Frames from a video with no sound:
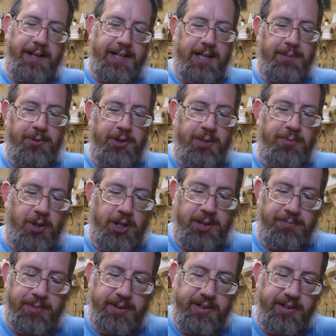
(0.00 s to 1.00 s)
picking up on the mic,
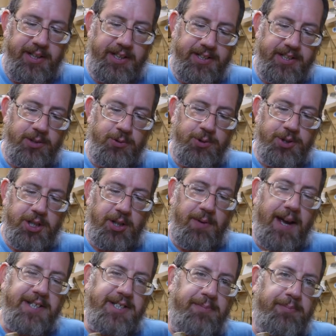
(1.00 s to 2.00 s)
but this also
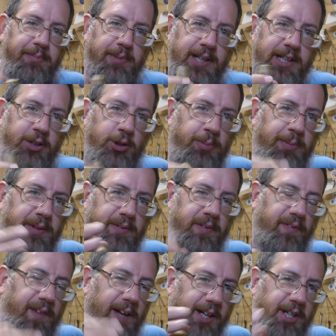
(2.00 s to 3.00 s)
has a little bit of
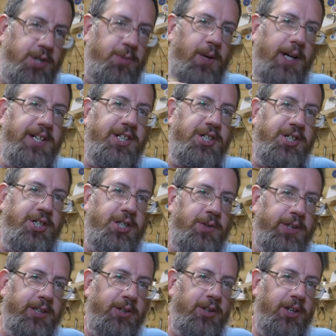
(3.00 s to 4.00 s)
a fluctuation
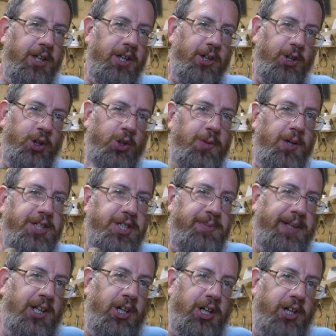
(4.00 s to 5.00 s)
to it, almost a
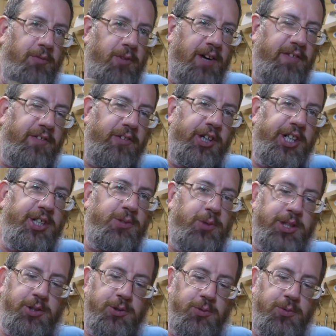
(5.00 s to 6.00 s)
bit like a referee's
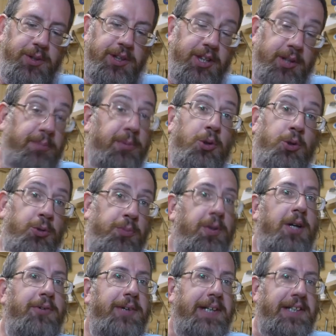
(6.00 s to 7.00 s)
whistle with the ball
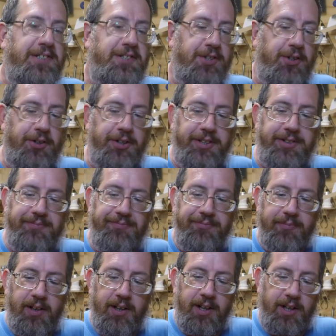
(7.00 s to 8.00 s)
blowing inside.
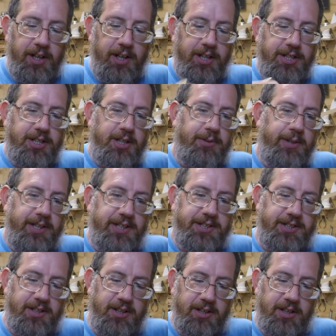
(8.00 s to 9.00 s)
So
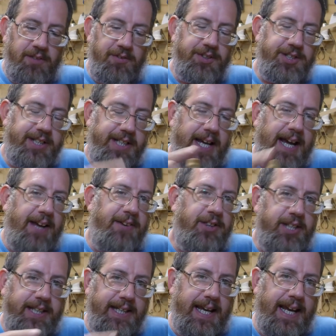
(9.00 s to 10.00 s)
it's obviously how
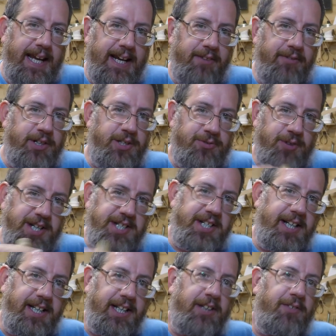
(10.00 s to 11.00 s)
the air is
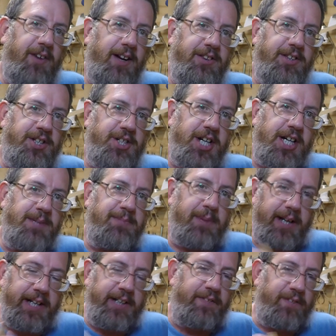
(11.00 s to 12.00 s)
resonating around the
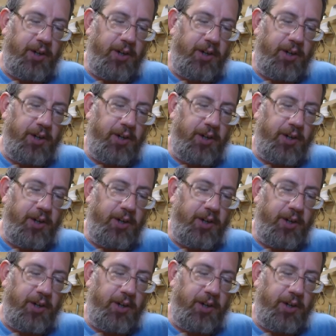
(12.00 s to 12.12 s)
chamber and